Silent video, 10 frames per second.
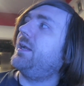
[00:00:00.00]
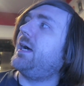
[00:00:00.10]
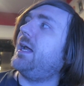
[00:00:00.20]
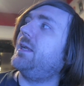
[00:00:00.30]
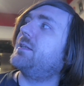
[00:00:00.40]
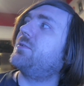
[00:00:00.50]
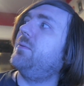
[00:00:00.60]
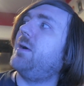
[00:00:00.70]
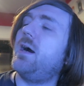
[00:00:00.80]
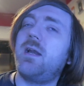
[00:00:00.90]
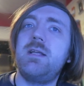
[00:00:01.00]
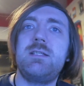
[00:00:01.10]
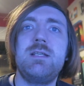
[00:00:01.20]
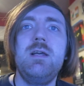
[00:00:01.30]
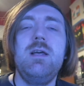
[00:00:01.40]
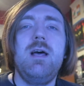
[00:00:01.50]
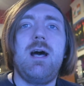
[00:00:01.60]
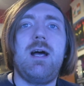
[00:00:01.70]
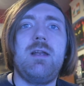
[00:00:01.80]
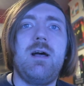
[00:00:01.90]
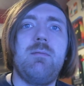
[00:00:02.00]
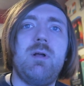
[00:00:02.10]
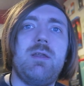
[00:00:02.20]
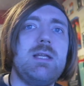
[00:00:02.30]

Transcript: and Alex Guimaraes. And um,